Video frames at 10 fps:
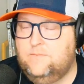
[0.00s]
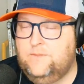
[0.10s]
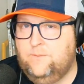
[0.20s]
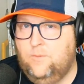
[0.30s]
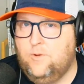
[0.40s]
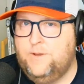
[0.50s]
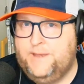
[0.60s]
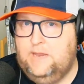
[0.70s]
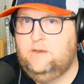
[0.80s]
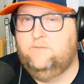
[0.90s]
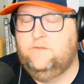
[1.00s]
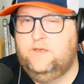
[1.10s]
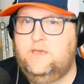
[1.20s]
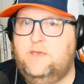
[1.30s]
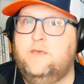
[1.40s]
the more
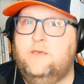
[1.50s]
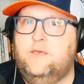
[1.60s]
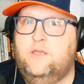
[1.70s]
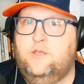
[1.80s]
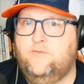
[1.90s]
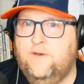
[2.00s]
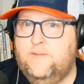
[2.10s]
natively you'll